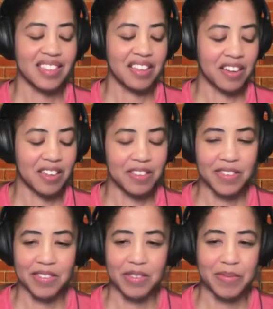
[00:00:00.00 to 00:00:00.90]
Gulf
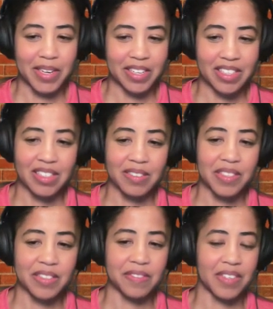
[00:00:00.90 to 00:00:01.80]
of America,
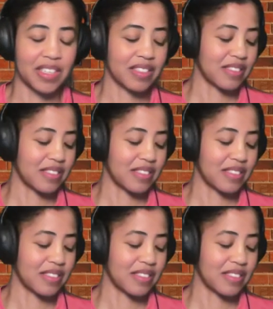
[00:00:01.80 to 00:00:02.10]
what the fuck?